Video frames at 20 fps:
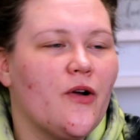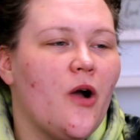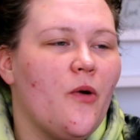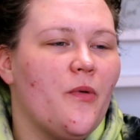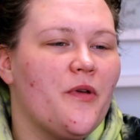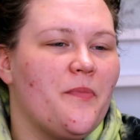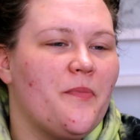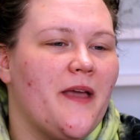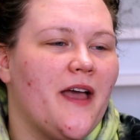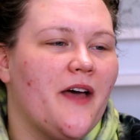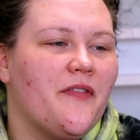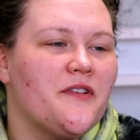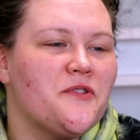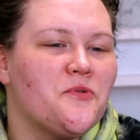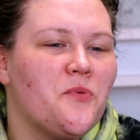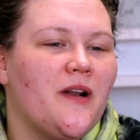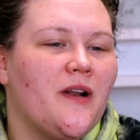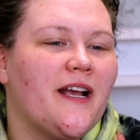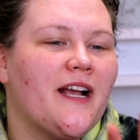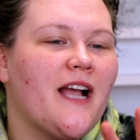Go with me on
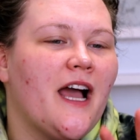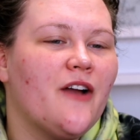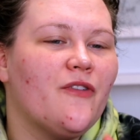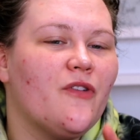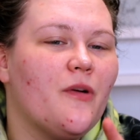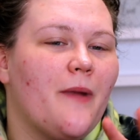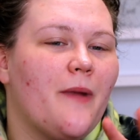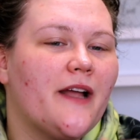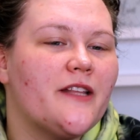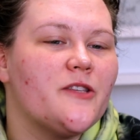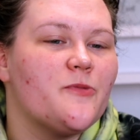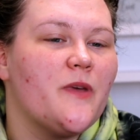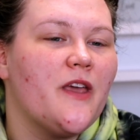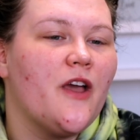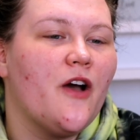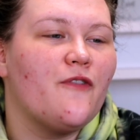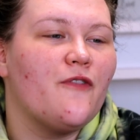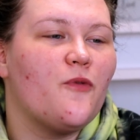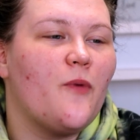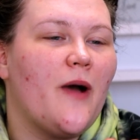this one. It kind of reminds me
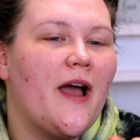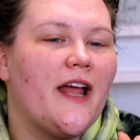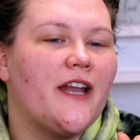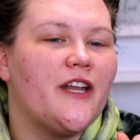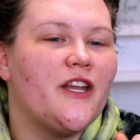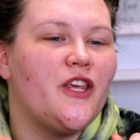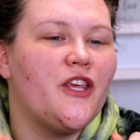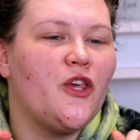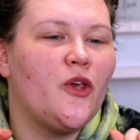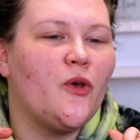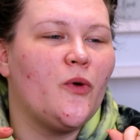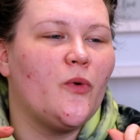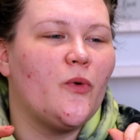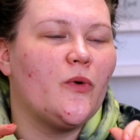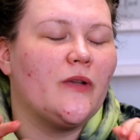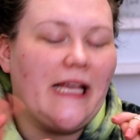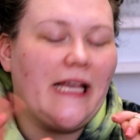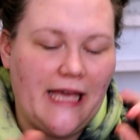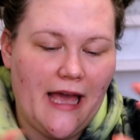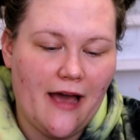of when you
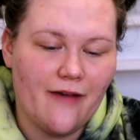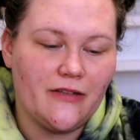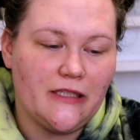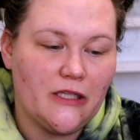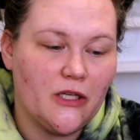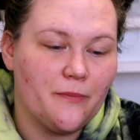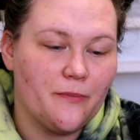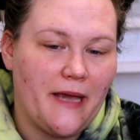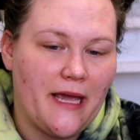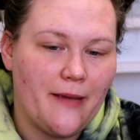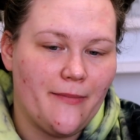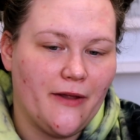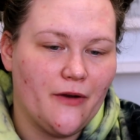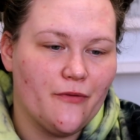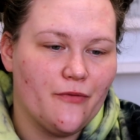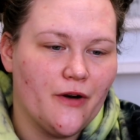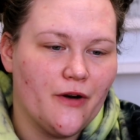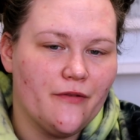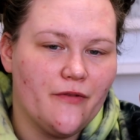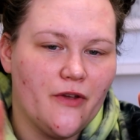like have a little baby
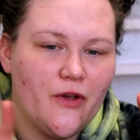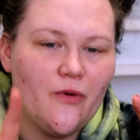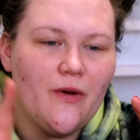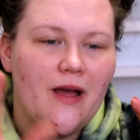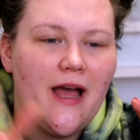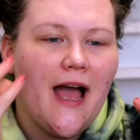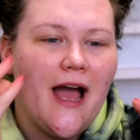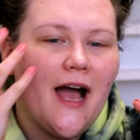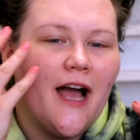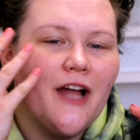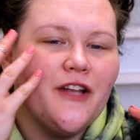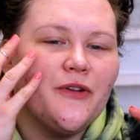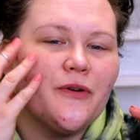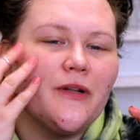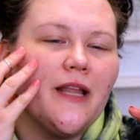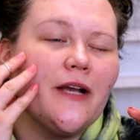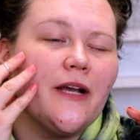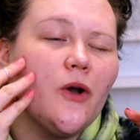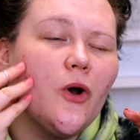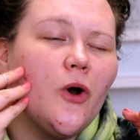in front of you and you're
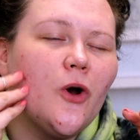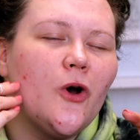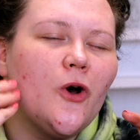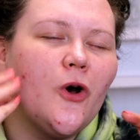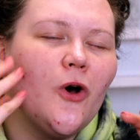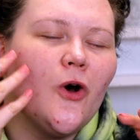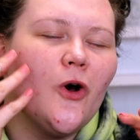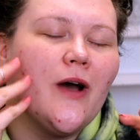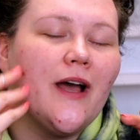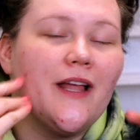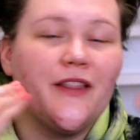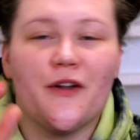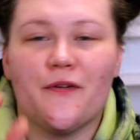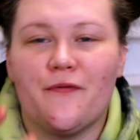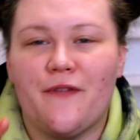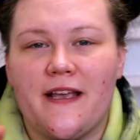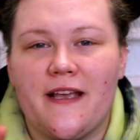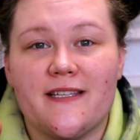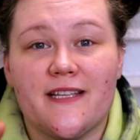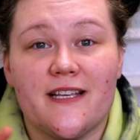like, oh, in their
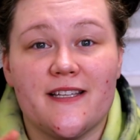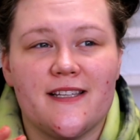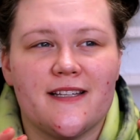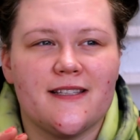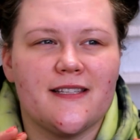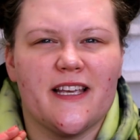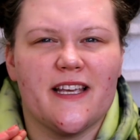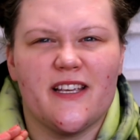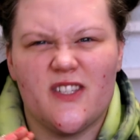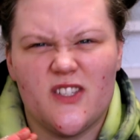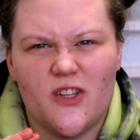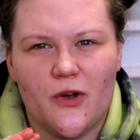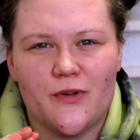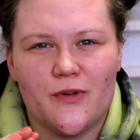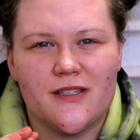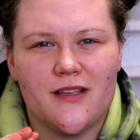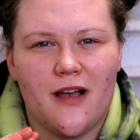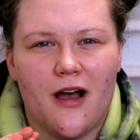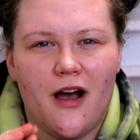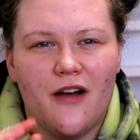face because it's like so
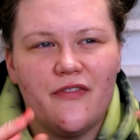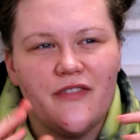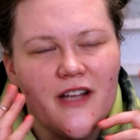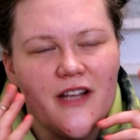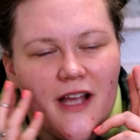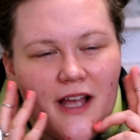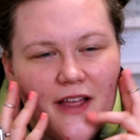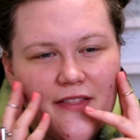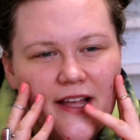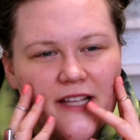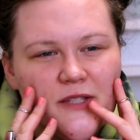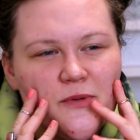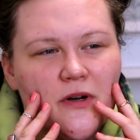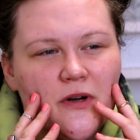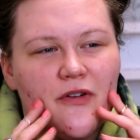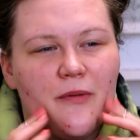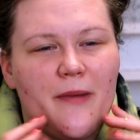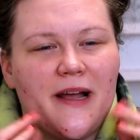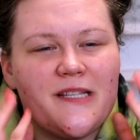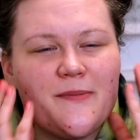soft. That's what
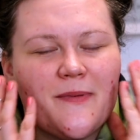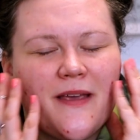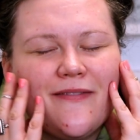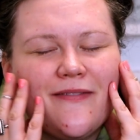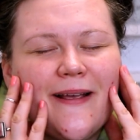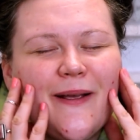it reminds me of.